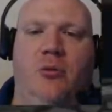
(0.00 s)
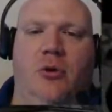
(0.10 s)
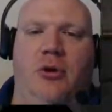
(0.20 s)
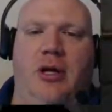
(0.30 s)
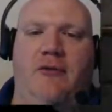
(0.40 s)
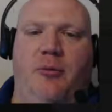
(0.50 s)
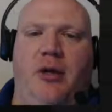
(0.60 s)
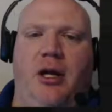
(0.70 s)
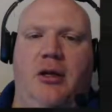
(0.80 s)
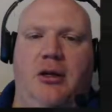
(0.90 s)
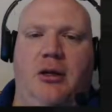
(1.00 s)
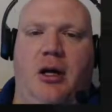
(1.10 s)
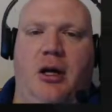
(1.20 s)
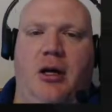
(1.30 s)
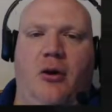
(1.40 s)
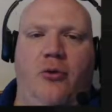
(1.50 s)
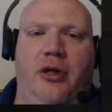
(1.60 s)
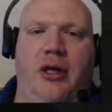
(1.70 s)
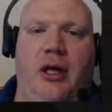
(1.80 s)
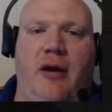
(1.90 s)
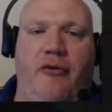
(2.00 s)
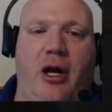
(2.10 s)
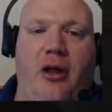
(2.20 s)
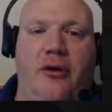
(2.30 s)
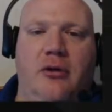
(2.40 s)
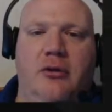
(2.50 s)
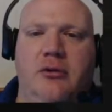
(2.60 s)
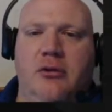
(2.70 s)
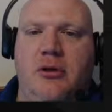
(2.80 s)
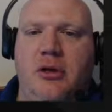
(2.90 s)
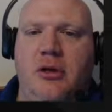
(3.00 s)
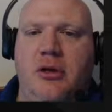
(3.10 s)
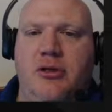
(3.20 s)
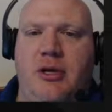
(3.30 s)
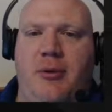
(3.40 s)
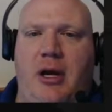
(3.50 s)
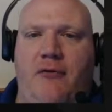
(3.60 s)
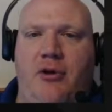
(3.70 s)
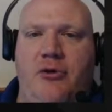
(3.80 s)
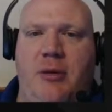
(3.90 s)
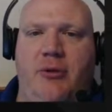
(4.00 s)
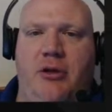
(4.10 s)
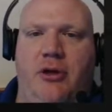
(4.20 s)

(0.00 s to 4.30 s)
We're going plant only every other sapling. I have no sapling.